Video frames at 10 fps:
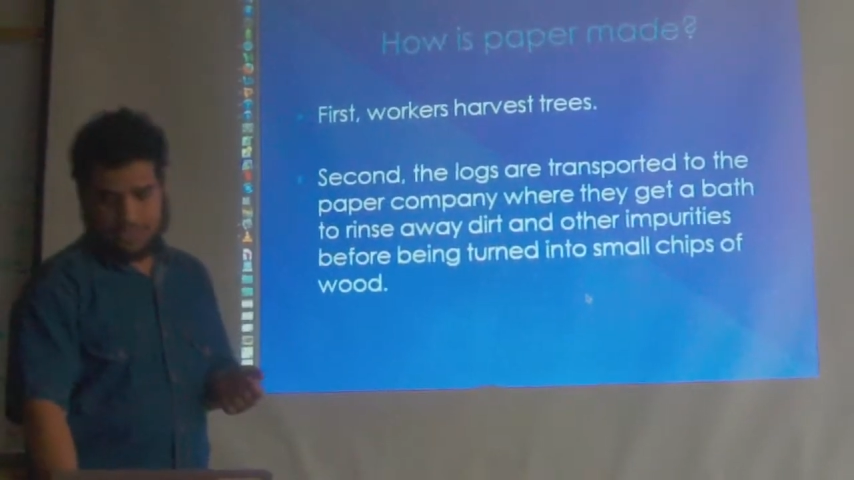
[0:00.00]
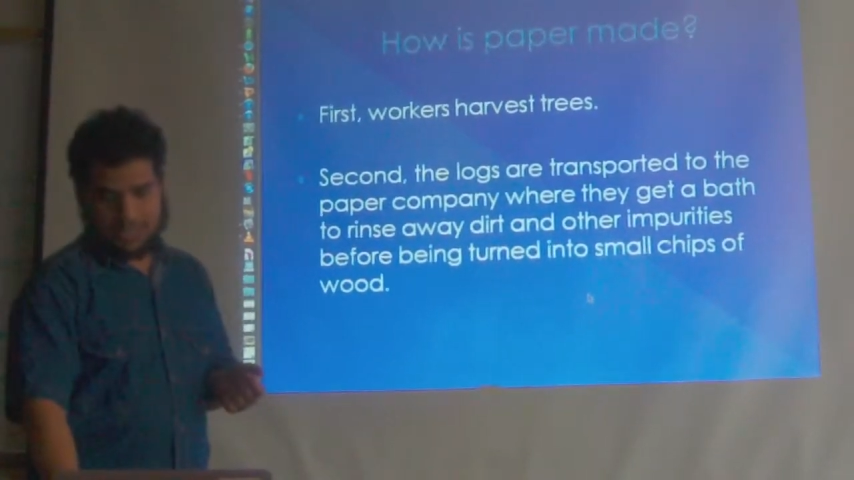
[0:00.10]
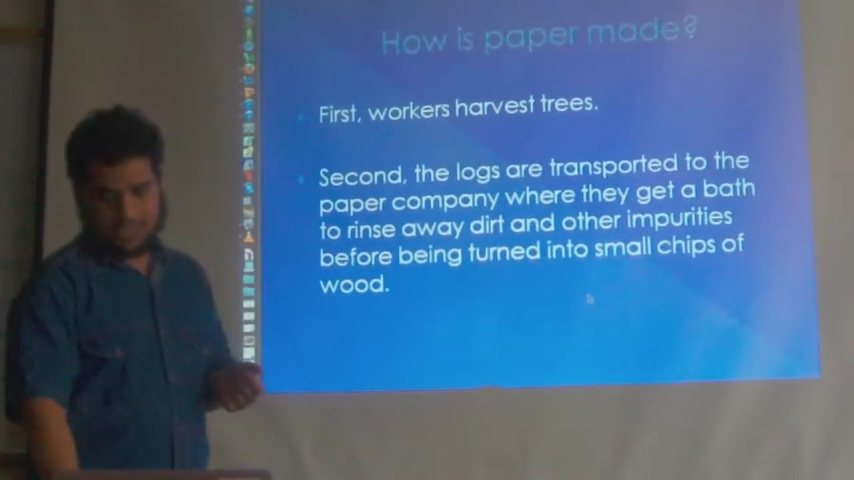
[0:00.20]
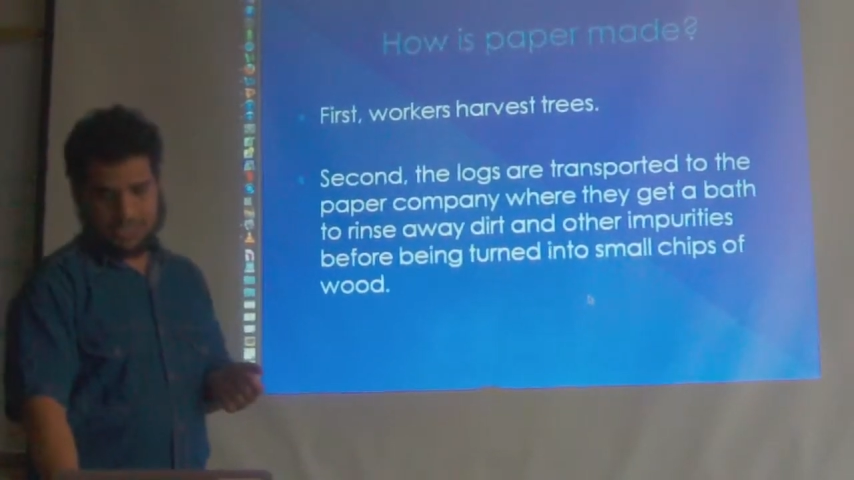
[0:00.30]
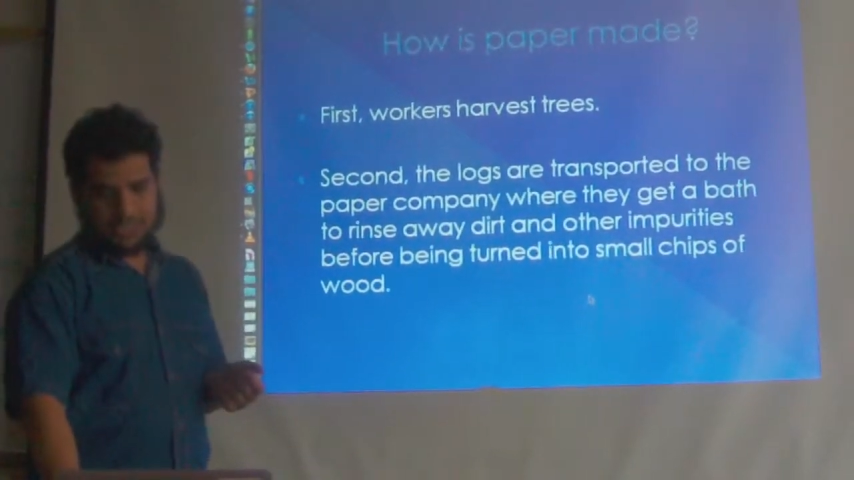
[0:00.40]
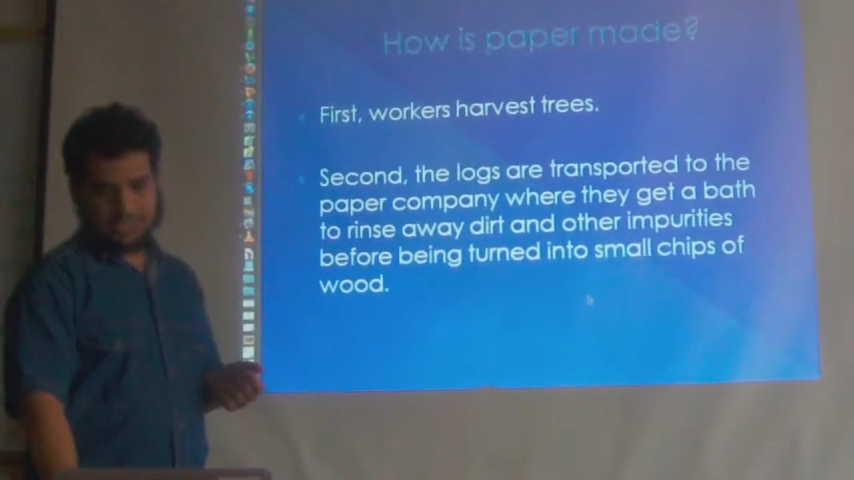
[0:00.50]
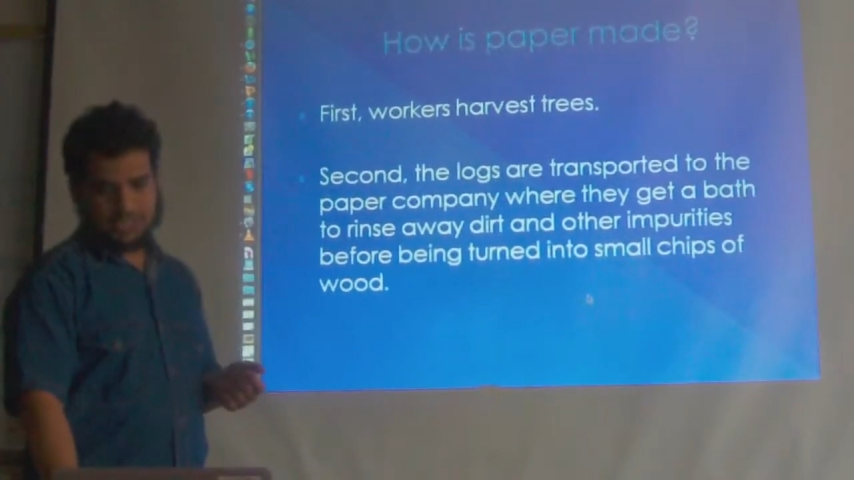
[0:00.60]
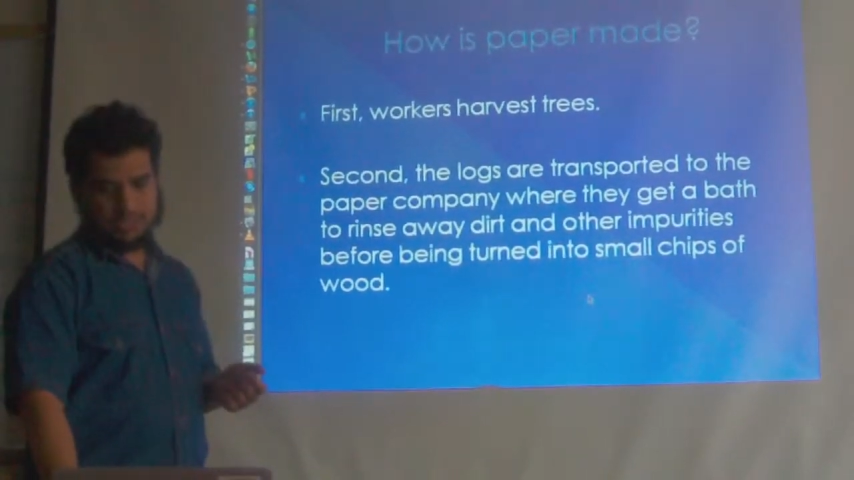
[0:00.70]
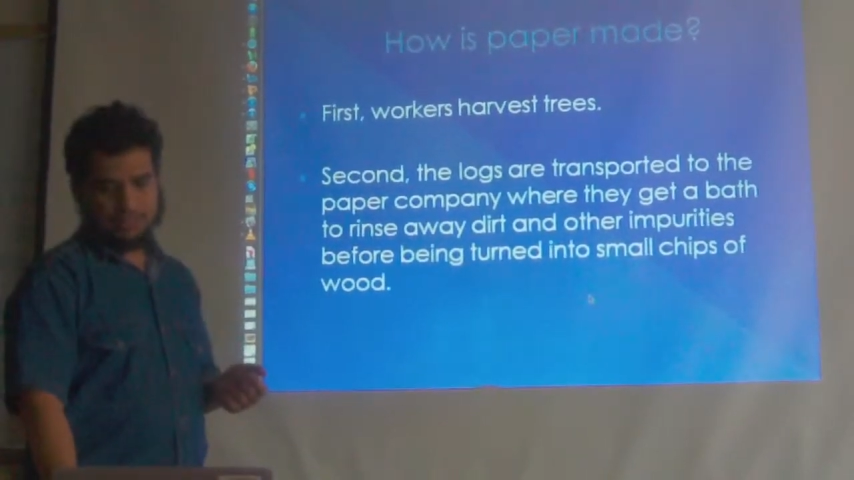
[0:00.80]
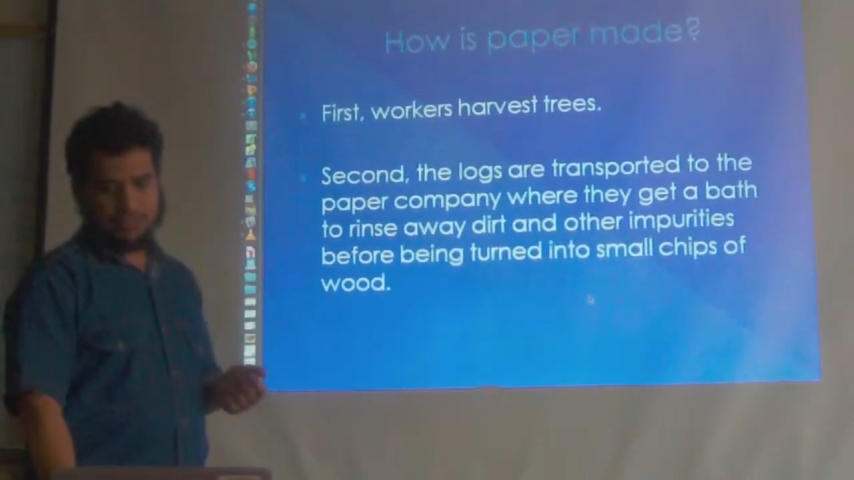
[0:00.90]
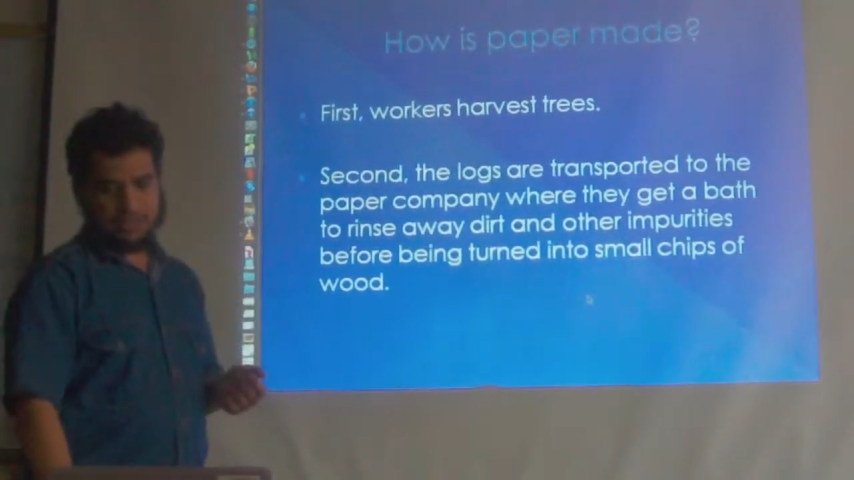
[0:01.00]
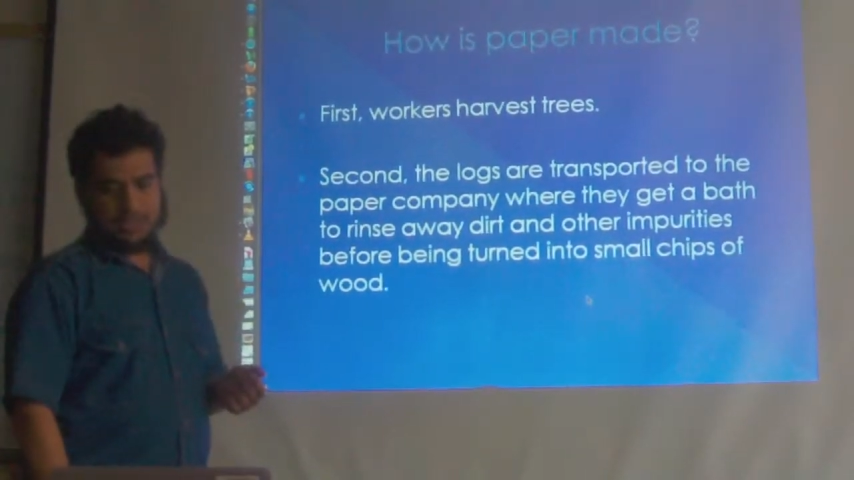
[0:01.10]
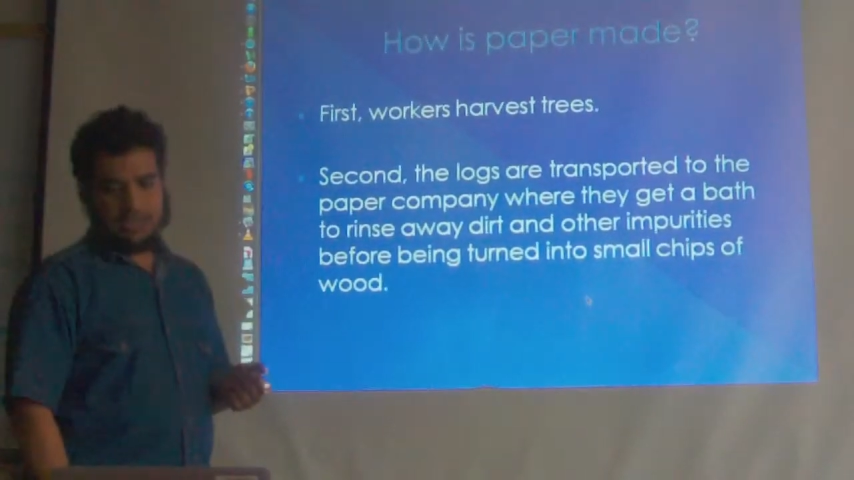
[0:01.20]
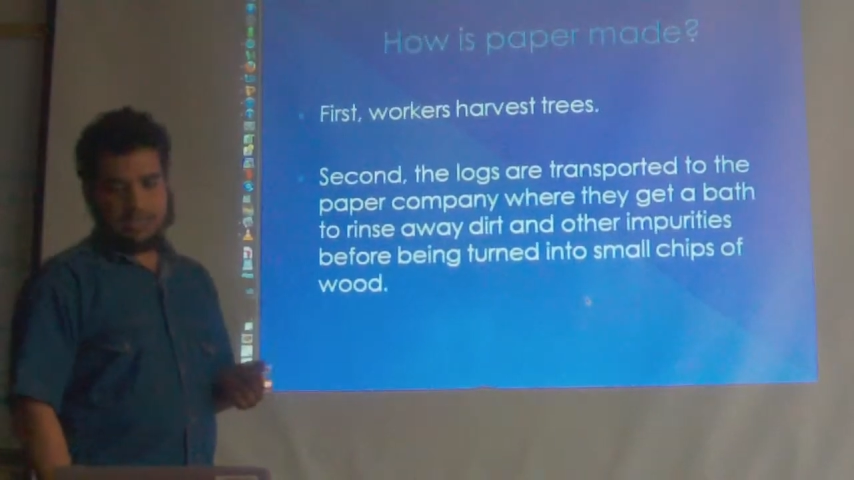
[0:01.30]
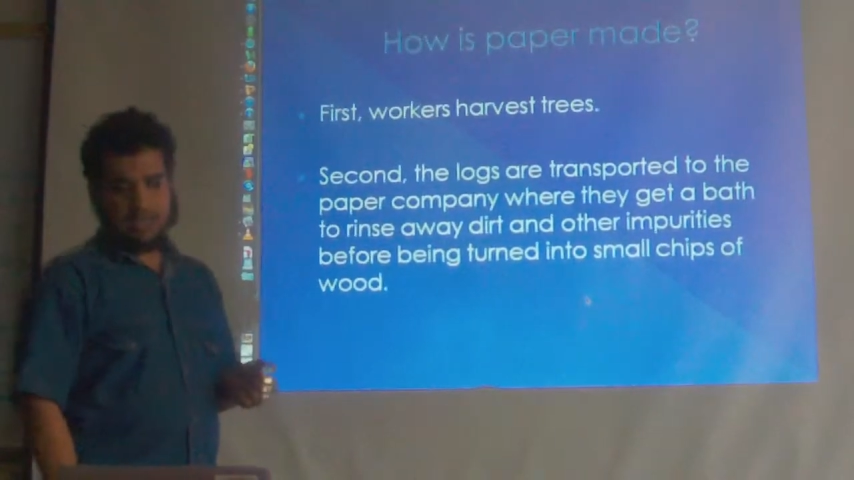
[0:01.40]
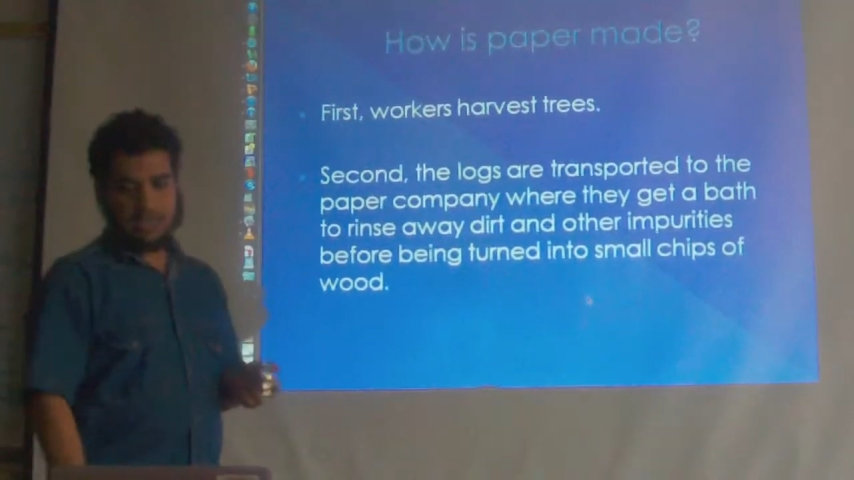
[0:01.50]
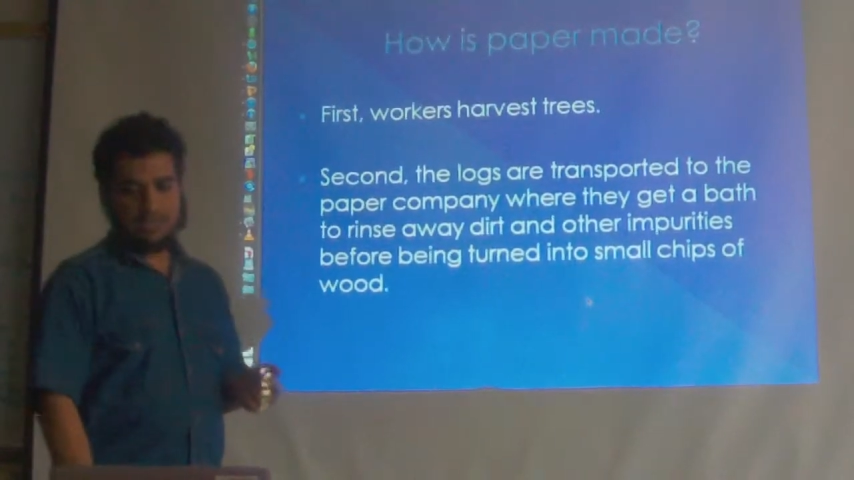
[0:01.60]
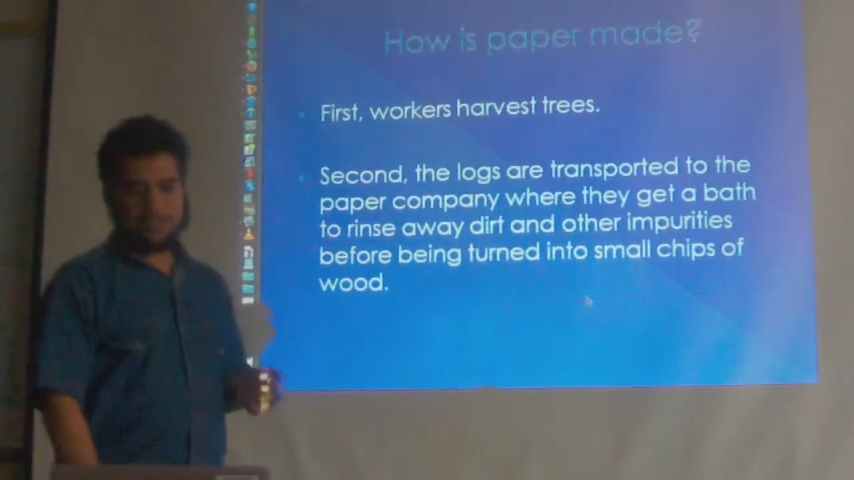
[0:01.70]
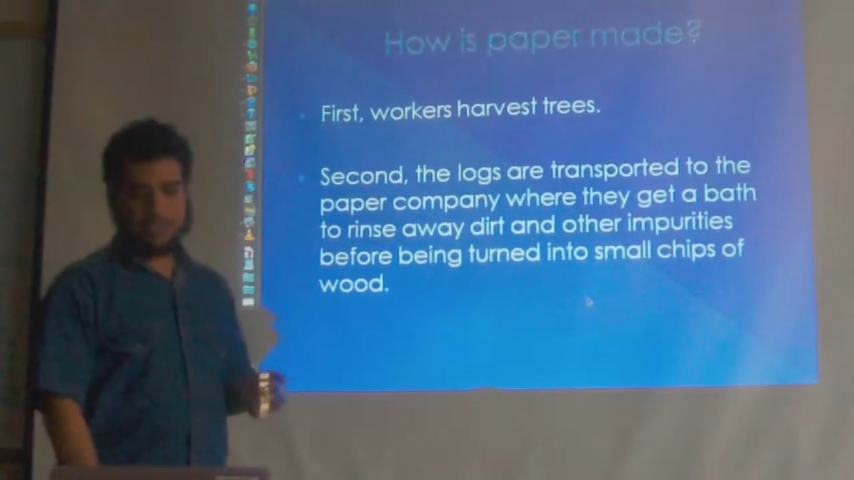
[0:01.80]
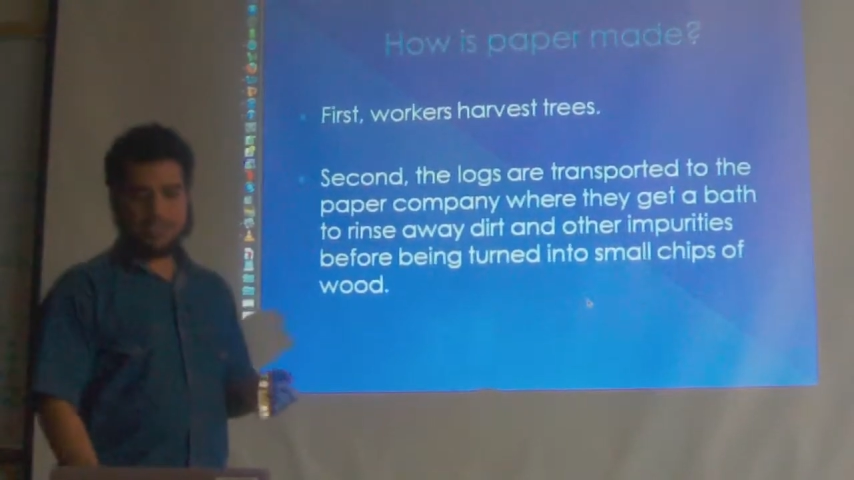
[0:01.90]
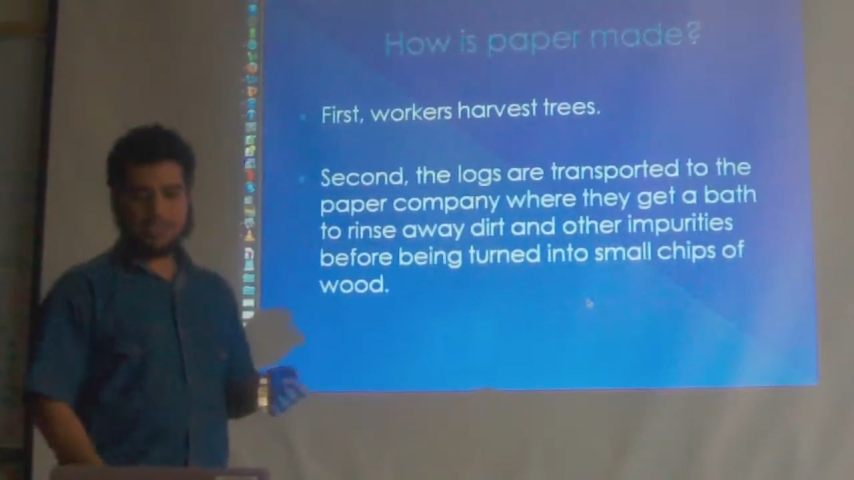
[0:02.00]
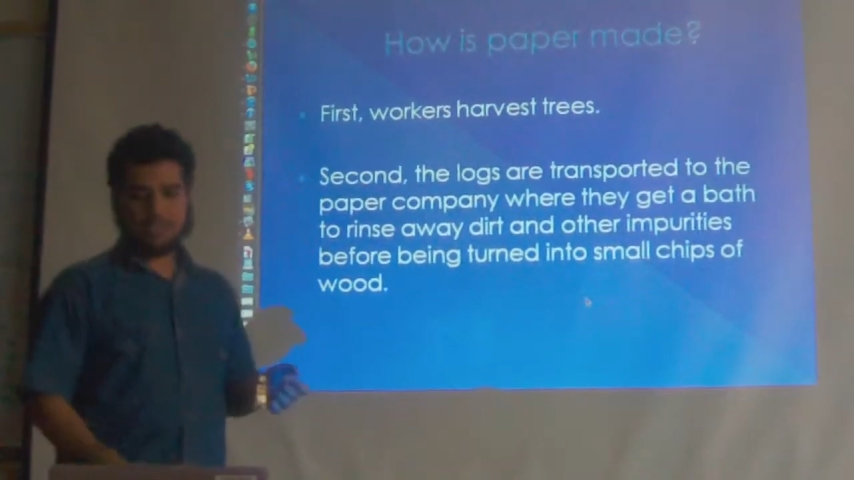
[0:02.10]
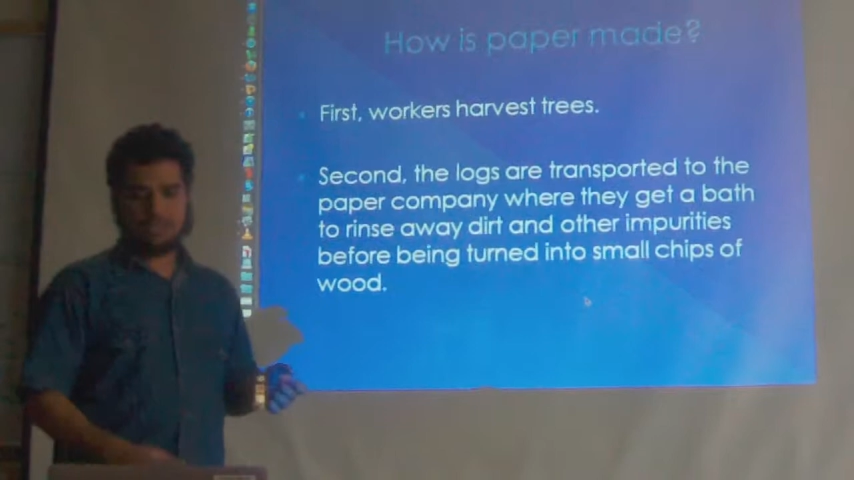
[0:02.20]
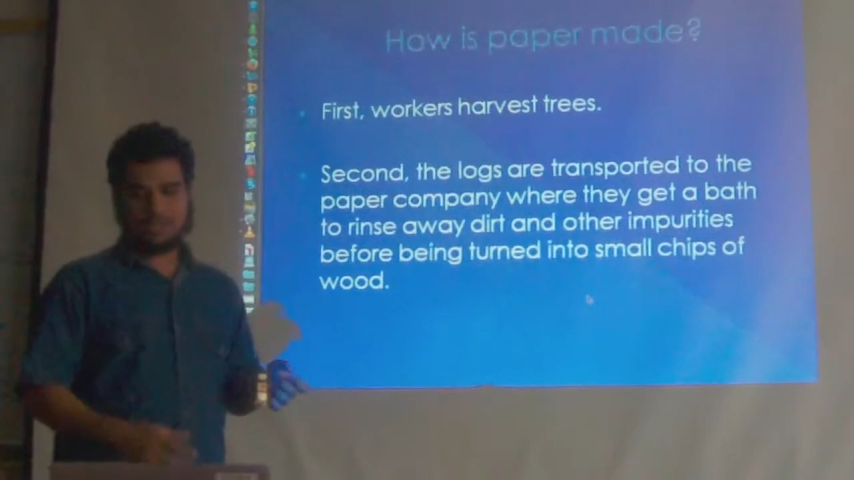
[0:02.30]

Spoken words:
Second step, the legs,